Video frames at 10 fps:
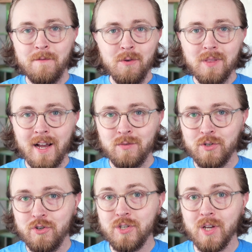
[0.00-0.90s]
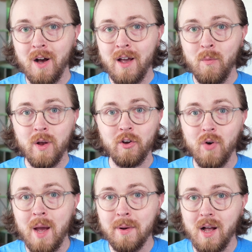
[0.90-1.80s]
you liked what you saw and want to
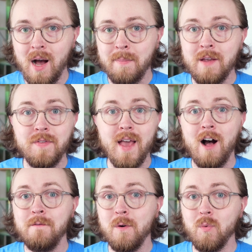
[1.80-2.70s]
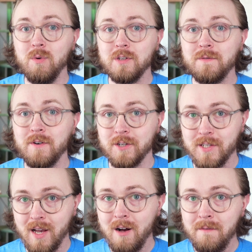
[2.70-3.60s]
grab a copy of the alpha rules for
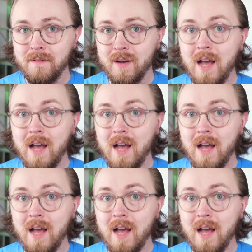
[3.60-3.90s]
yourself,